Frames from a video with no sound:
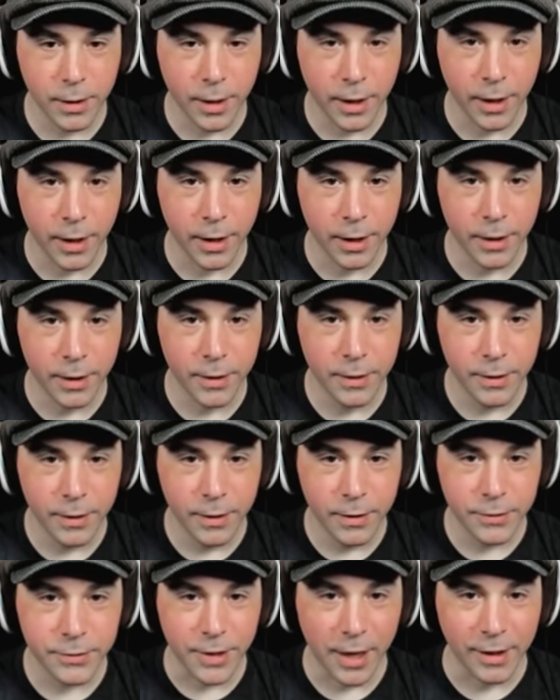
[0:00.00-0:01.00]
Yeah.
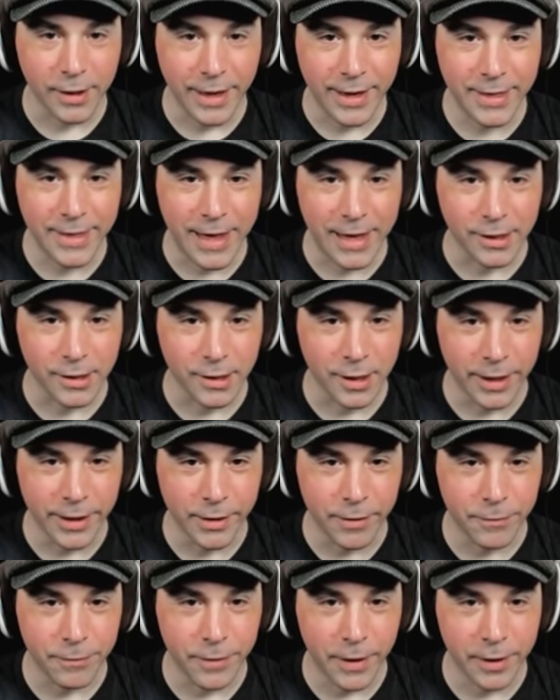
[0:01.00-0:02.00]
So I like that light
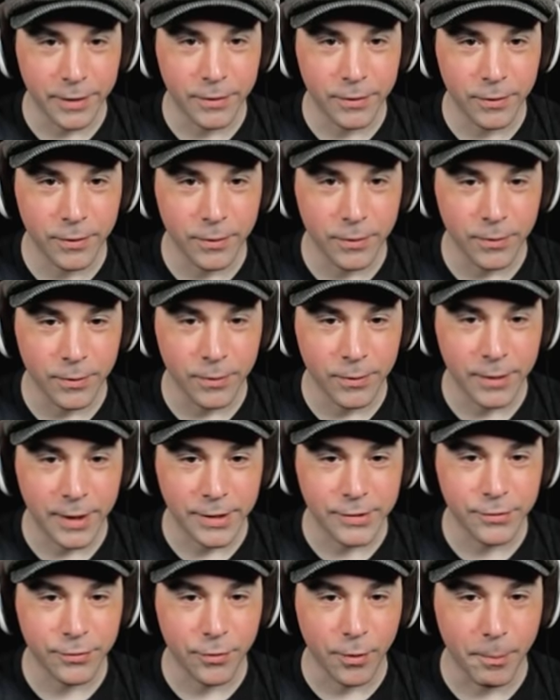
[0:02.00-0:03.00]
effect too.
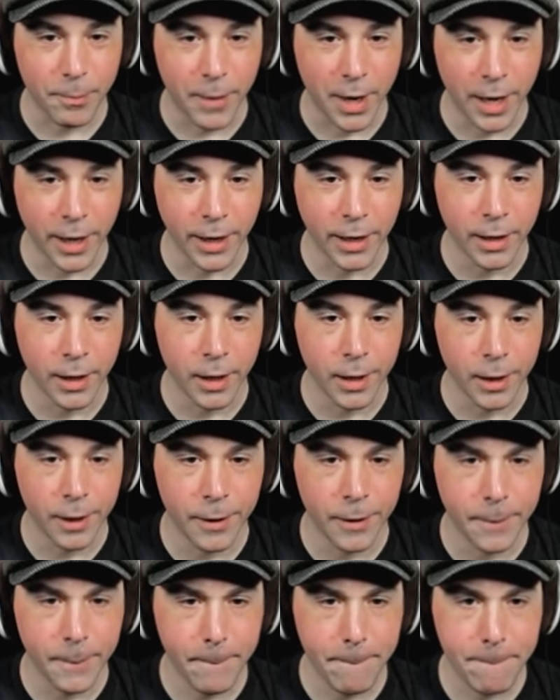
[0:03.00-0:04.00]
That's from
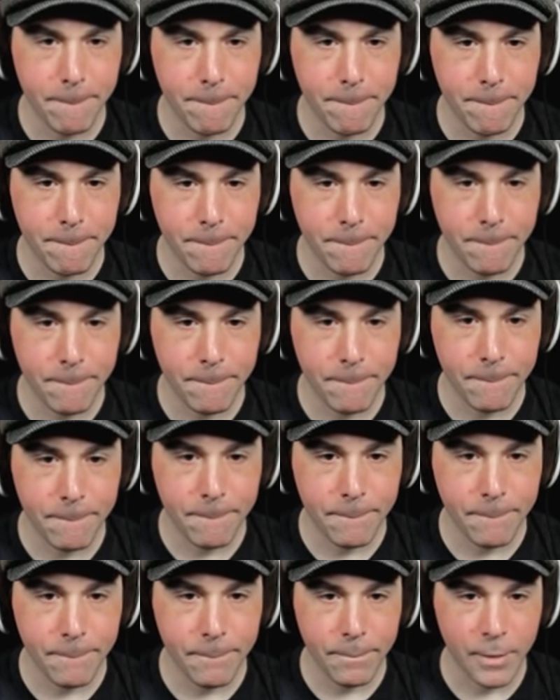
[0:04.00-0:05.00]
my,
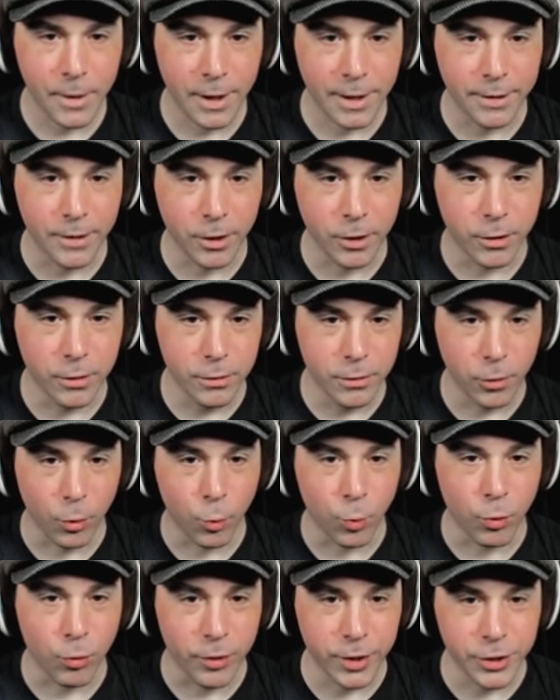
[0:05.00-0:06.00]
like the
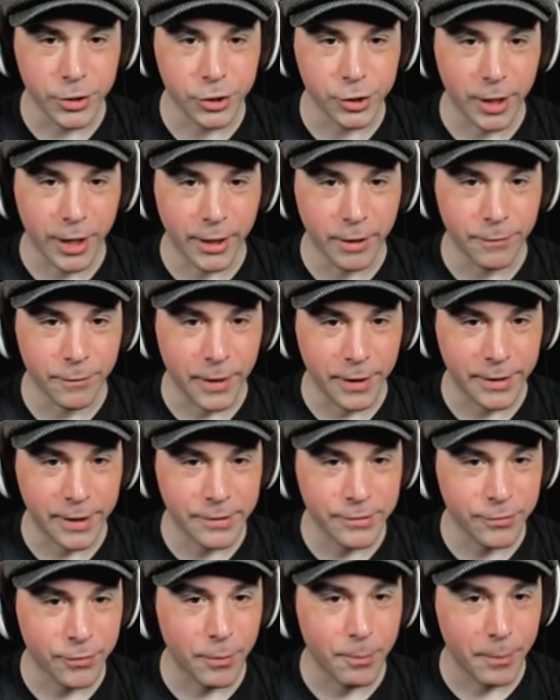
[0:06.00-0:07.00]
orange light effect.
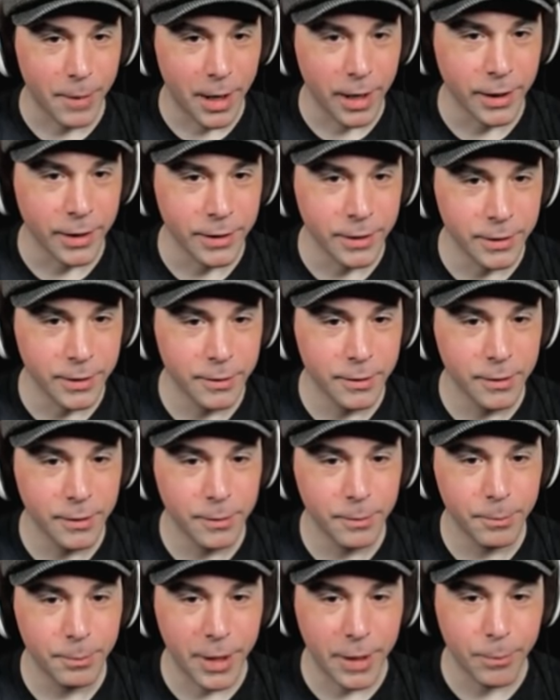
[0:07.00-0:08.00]
That's from my
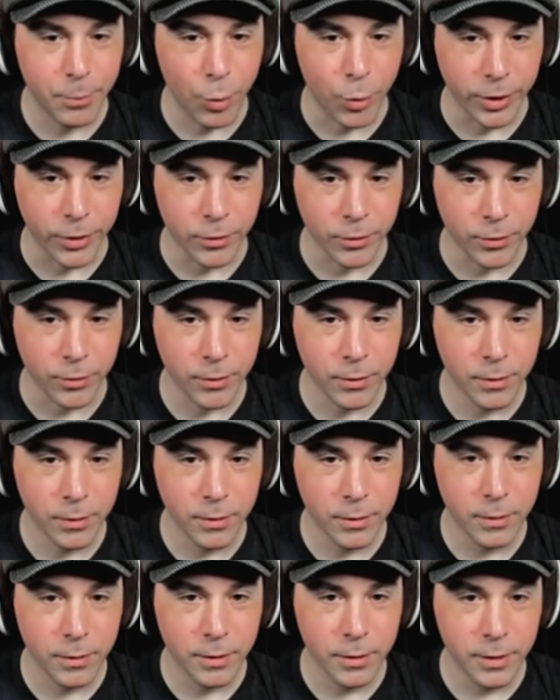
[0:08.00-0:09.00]
pinpointer.
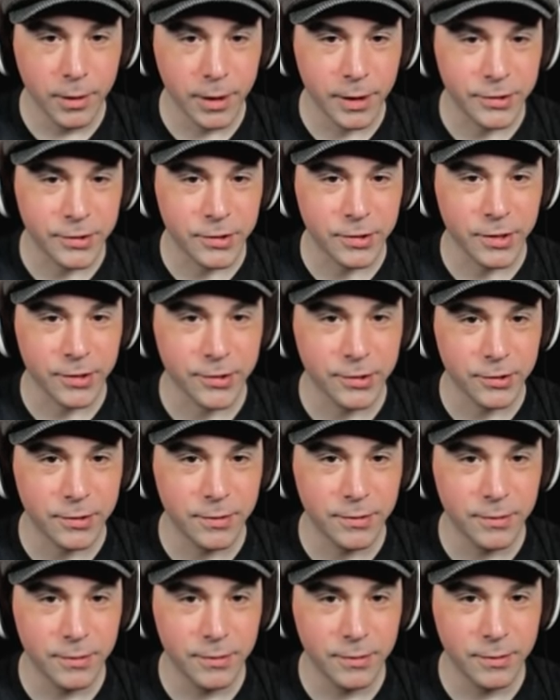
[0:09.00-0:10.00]
It's just
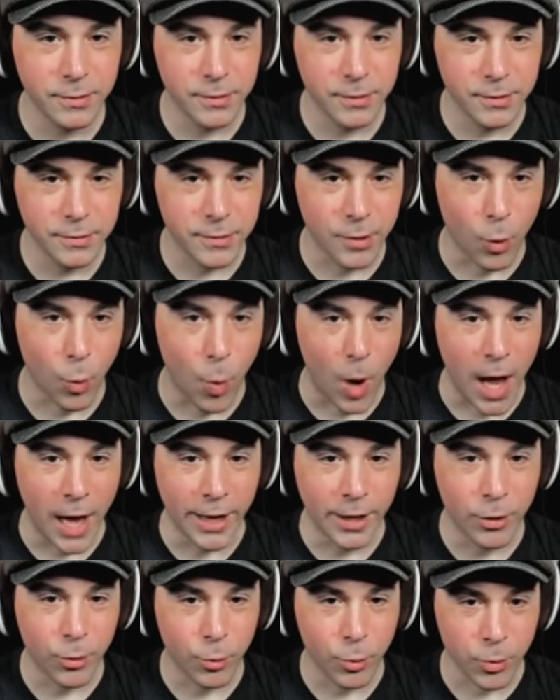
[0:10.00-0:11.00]
the
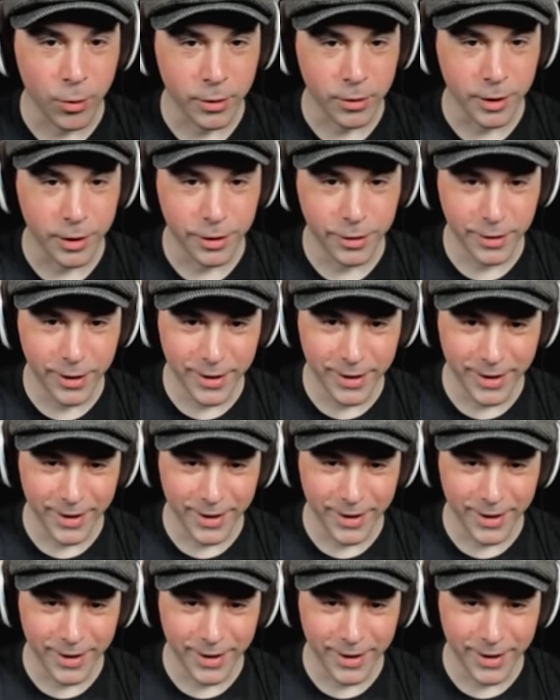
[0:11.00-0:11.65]
Y coordinate.